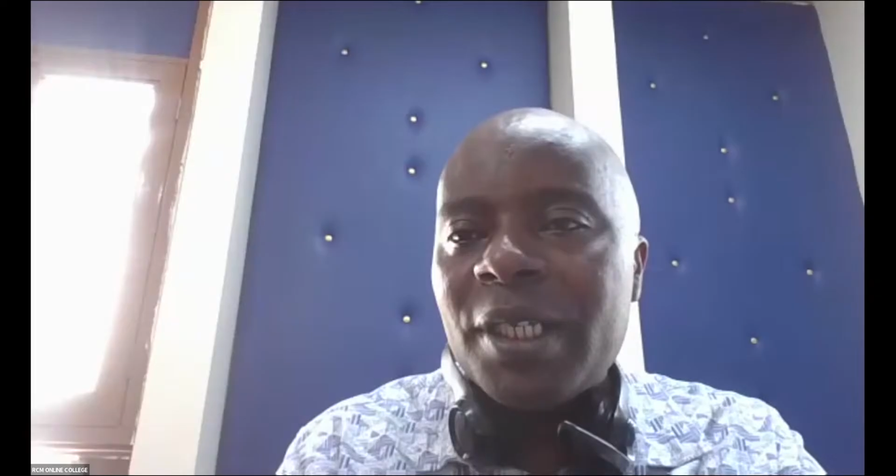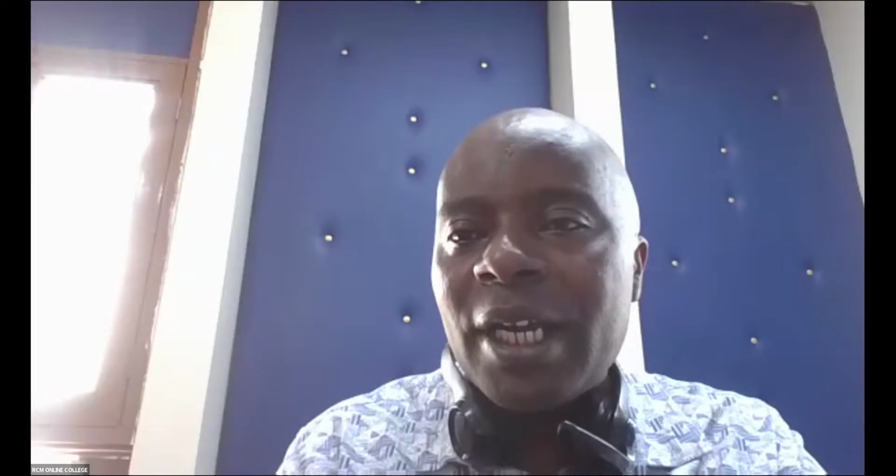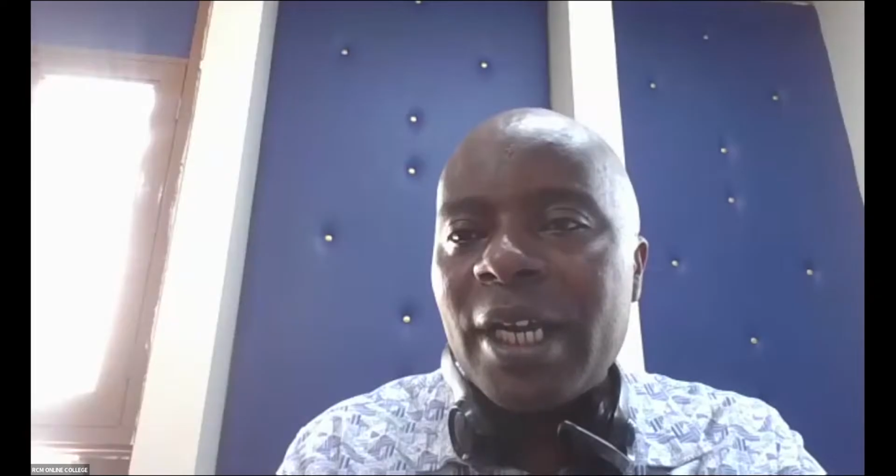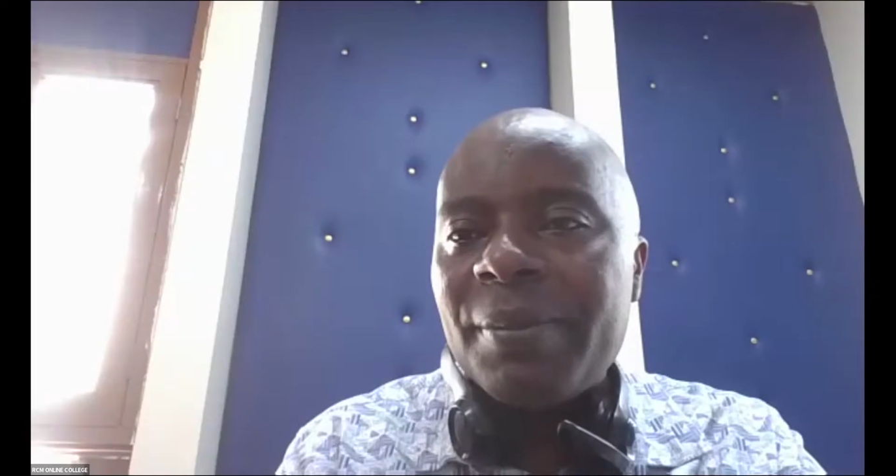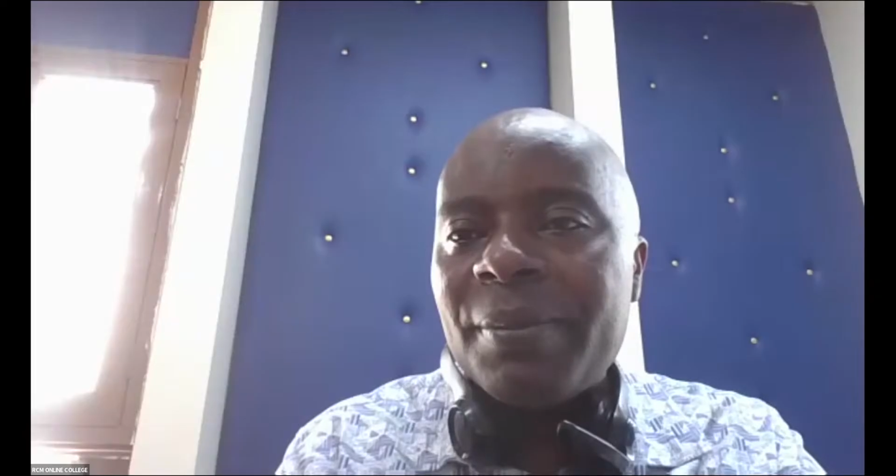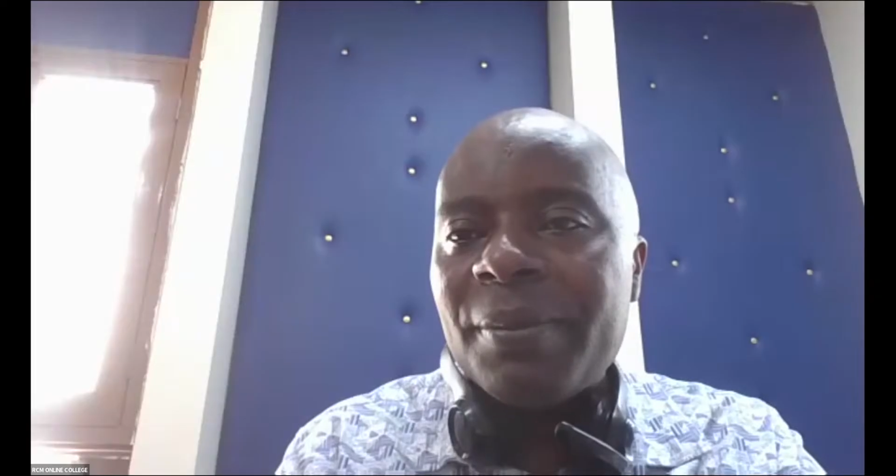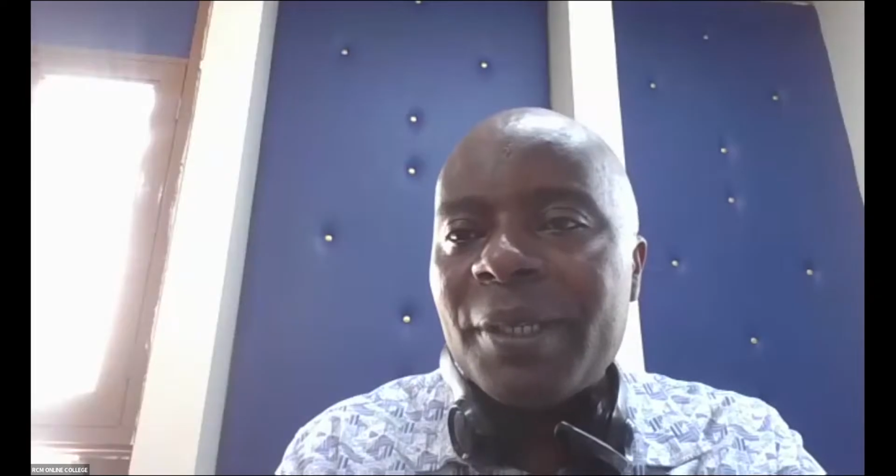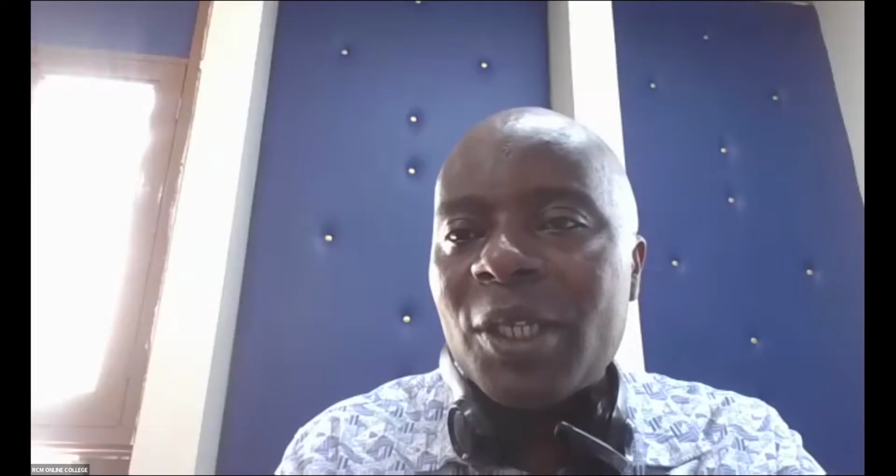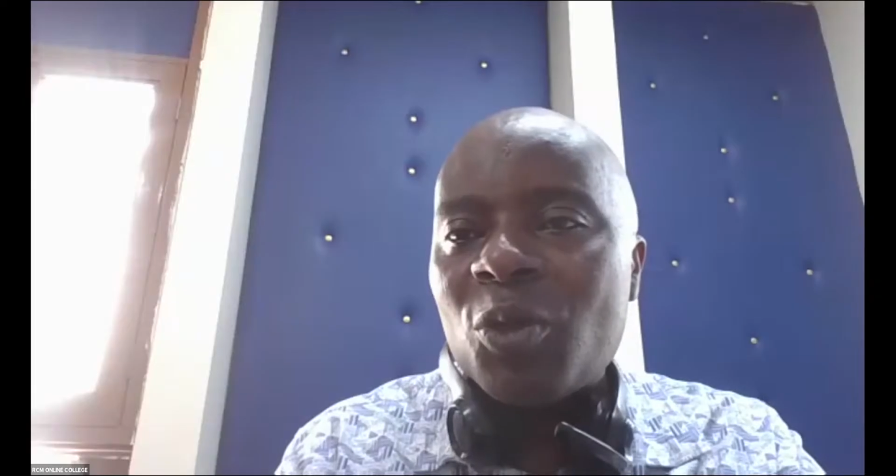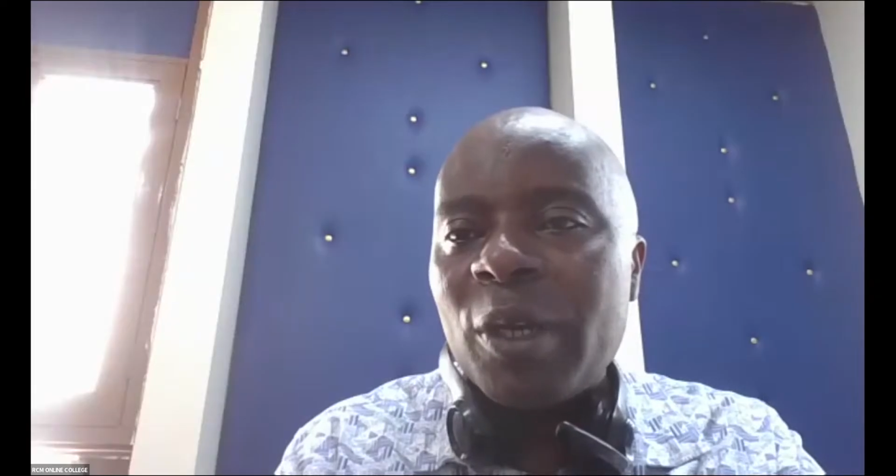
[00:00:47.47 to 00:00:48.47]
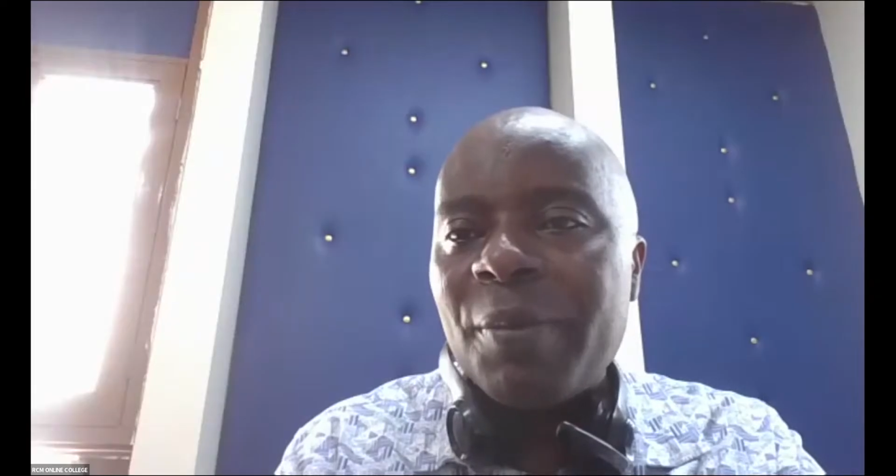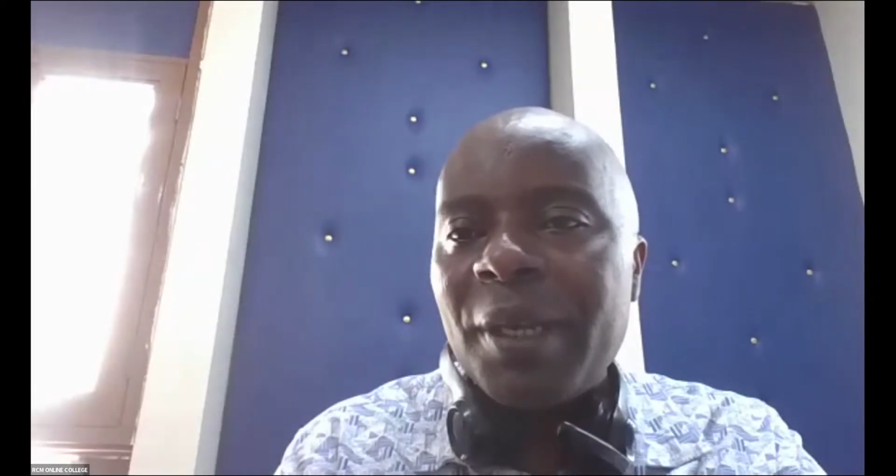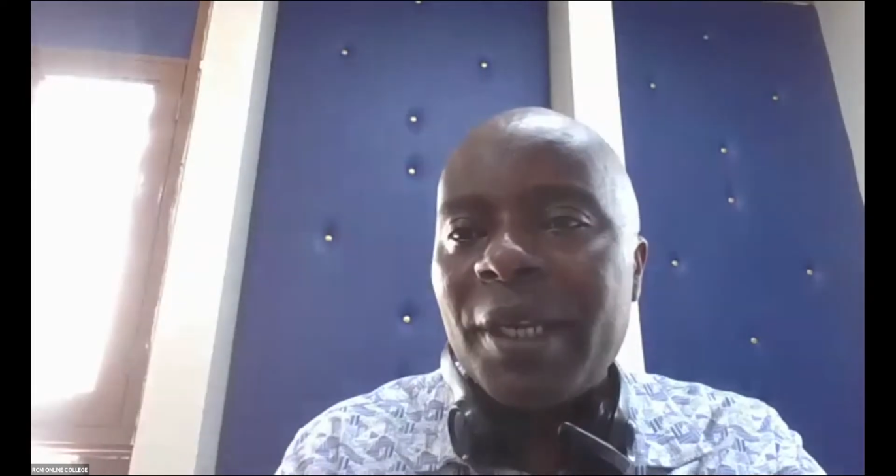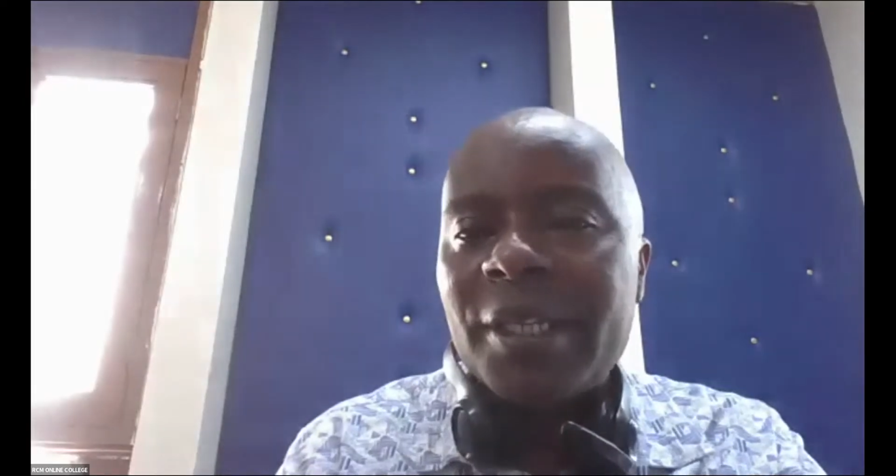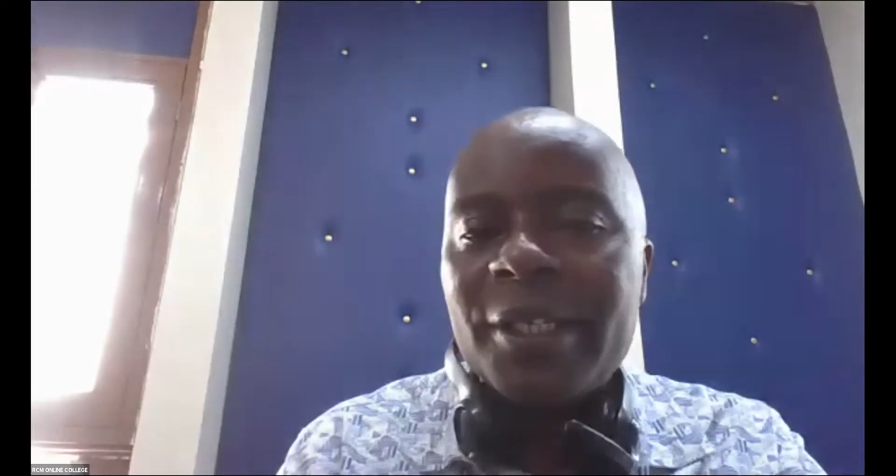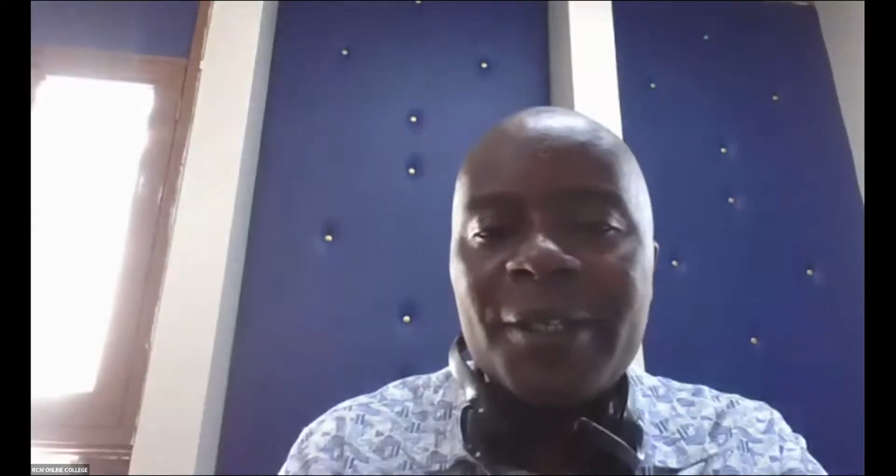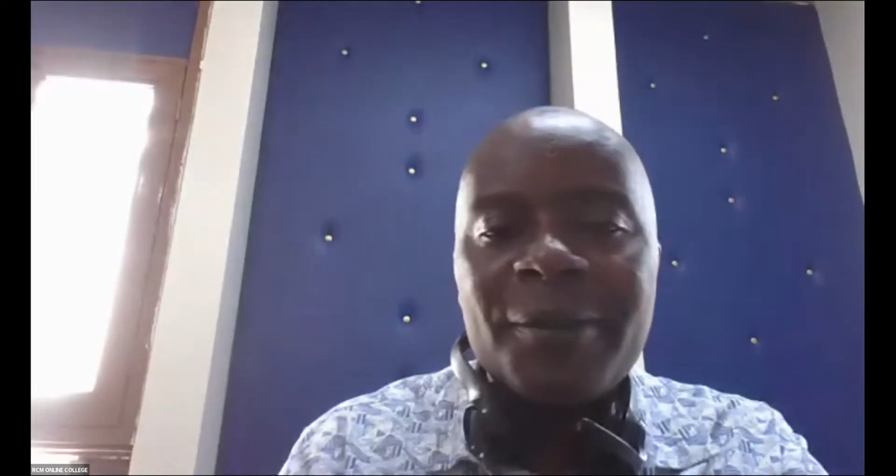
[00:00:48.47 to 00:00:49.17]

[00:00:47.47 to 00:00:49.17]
time. Just 1 minute.